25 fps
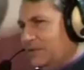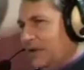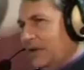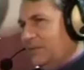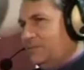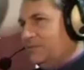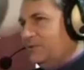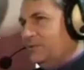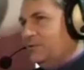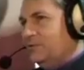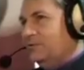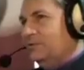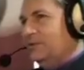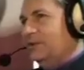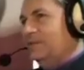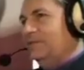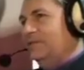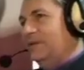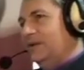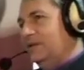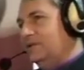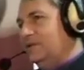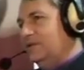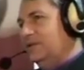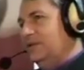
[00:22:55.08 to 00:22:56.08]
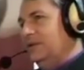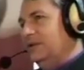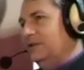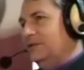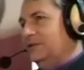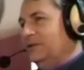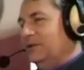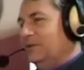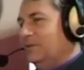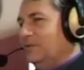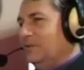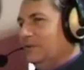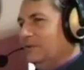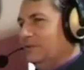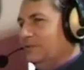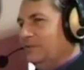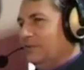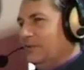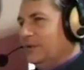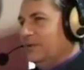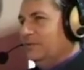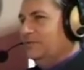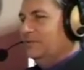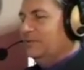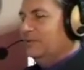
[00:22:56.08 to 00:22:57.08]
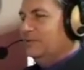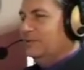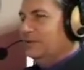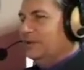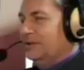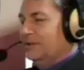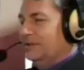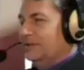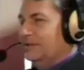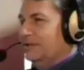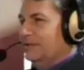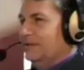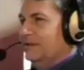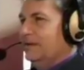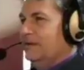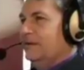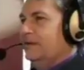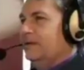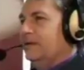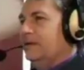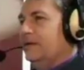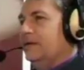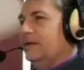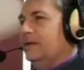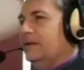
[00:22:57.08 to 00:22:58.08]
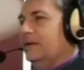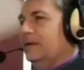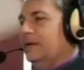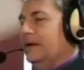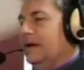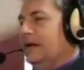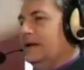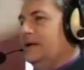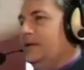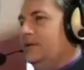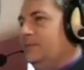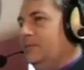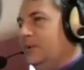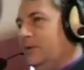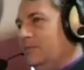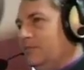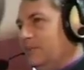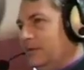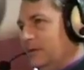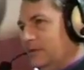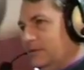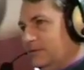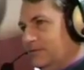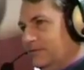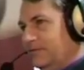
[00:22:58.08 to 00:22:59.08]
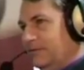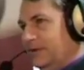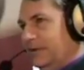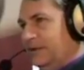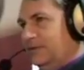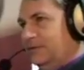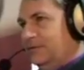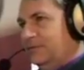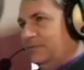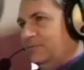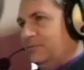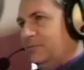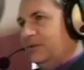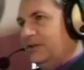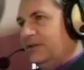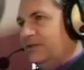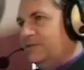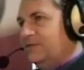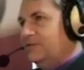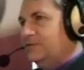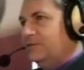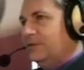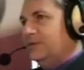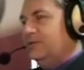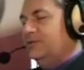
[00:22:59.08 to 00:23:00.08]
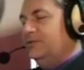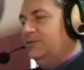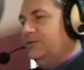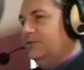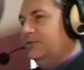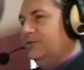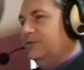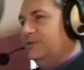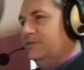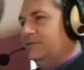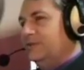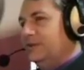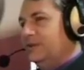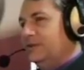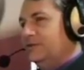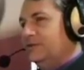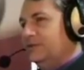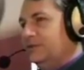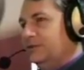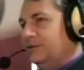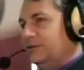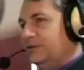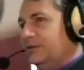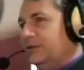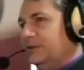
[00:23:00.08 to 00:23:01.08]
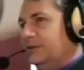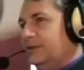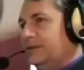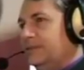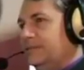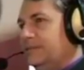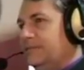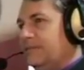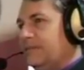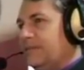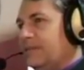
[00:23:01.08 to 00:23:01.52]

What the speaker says: absolutely fascinating what you are talking. I remember that Princeton University